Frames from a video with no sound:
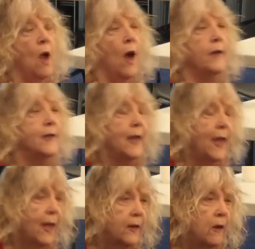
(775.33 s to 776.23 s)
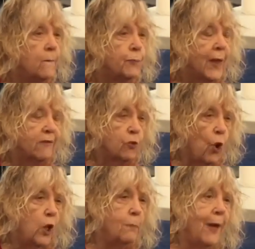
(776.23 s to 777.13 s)
Again, that's
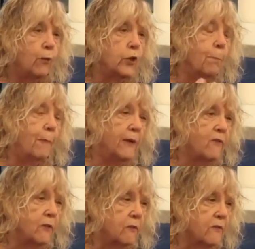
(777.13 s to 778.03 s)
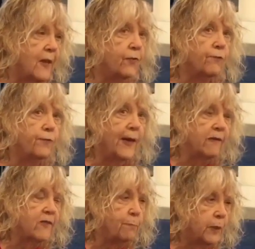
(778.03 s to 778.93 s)
all about your muscles and the
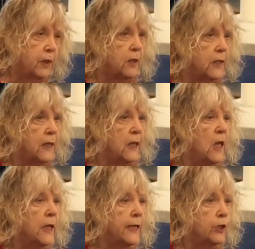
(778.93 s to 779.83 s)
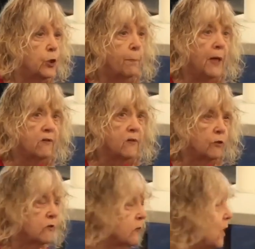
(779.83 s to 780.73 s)
flexibility in your muscles.